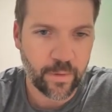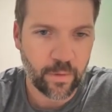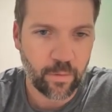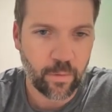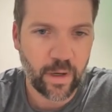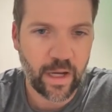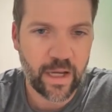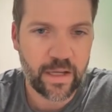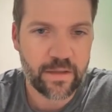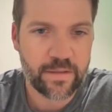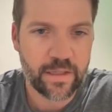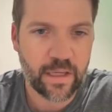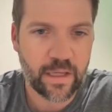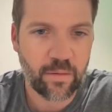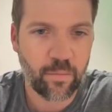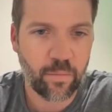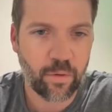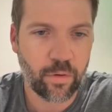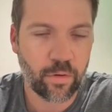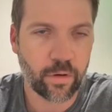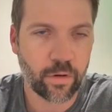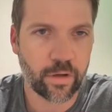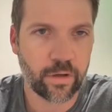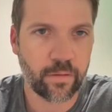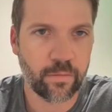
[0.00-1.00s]
Why is that
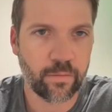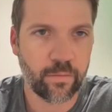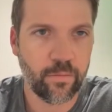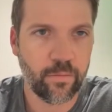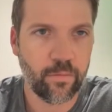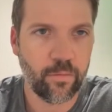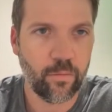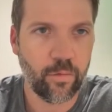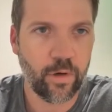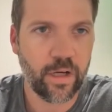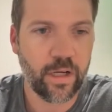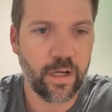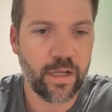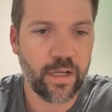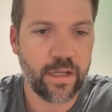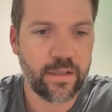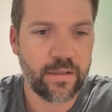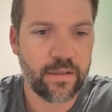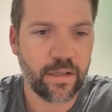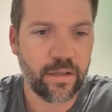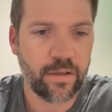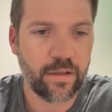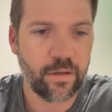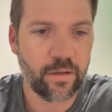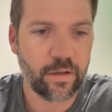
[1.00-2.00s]
important? What did I
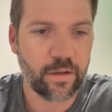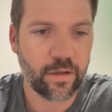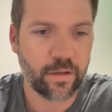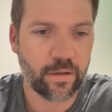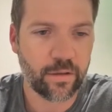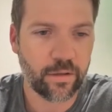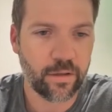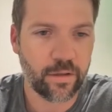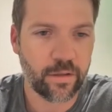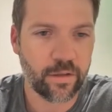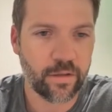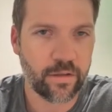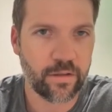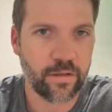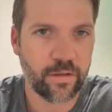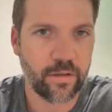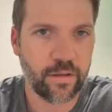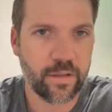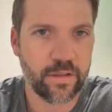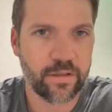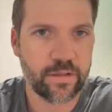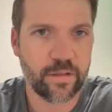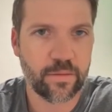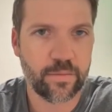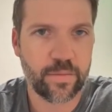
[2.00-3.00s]
tell you earlier?
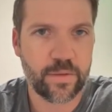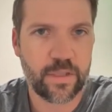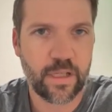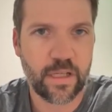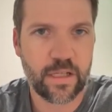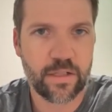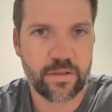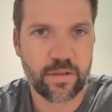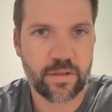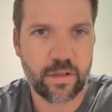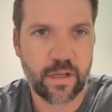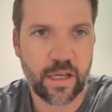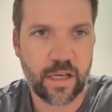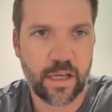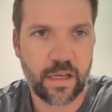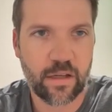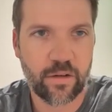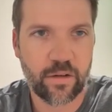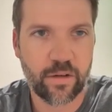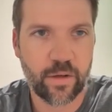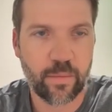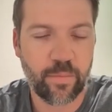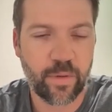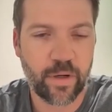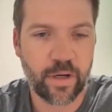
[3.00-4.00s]
The substantia
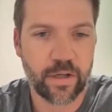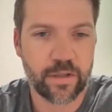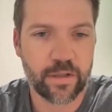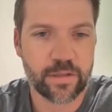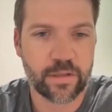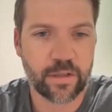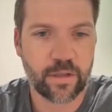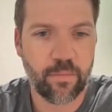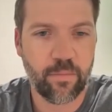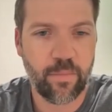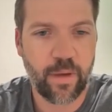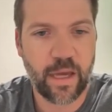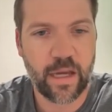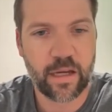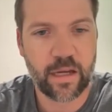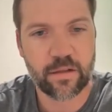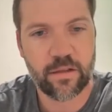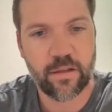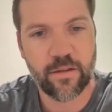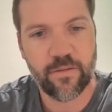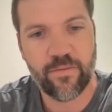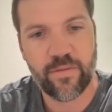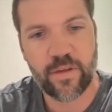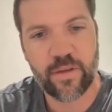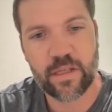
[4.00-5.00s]
nigra pars
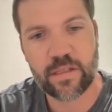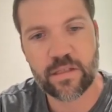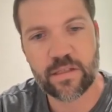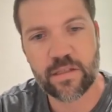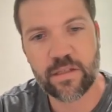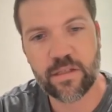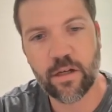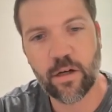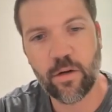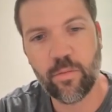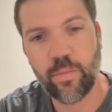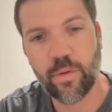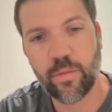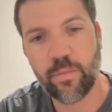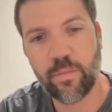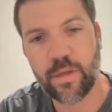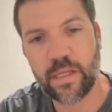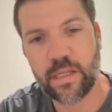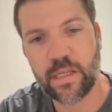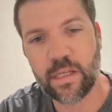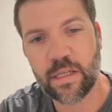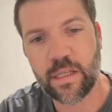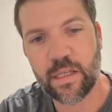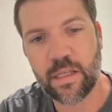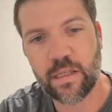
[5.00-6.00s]
compacta feeds
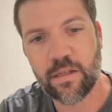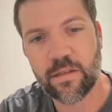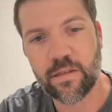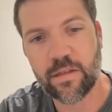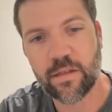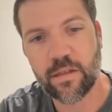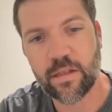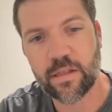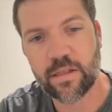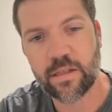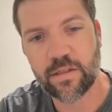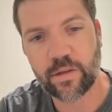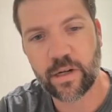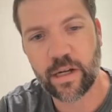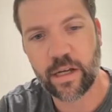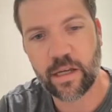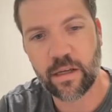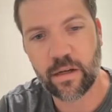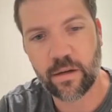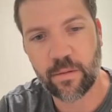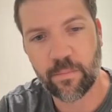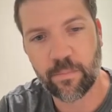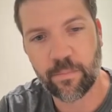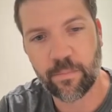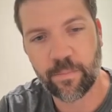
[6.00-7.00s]
dopamine into the
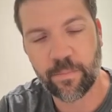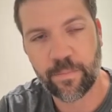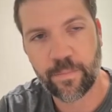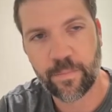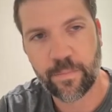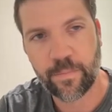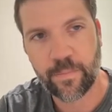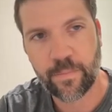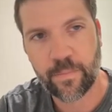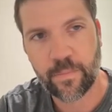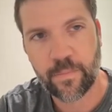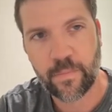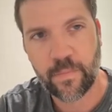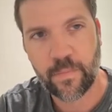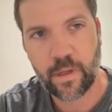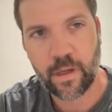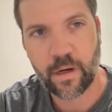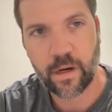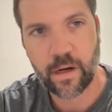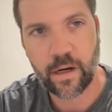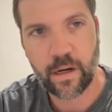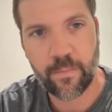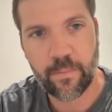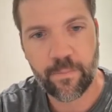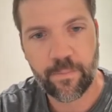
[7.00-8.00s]
striatum.
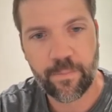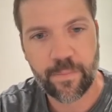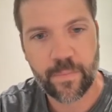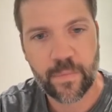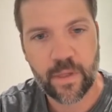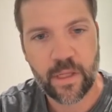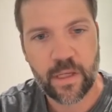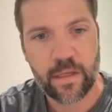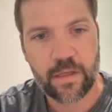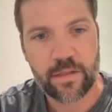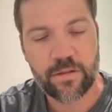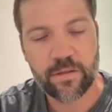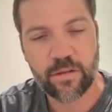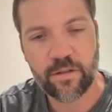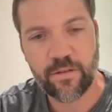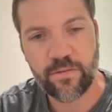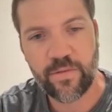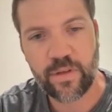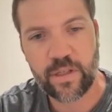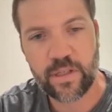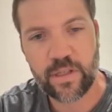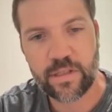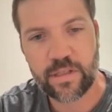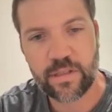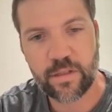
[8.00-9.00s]
All right, so it
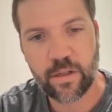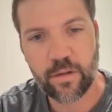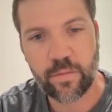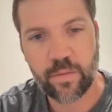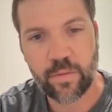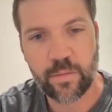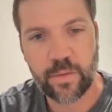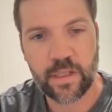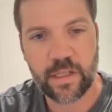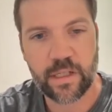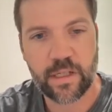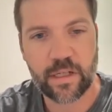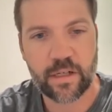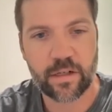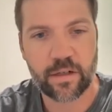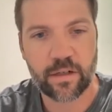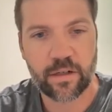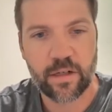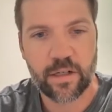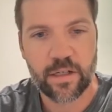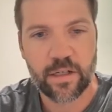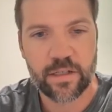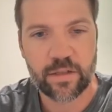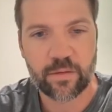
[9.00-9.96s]
feeds dopamine here.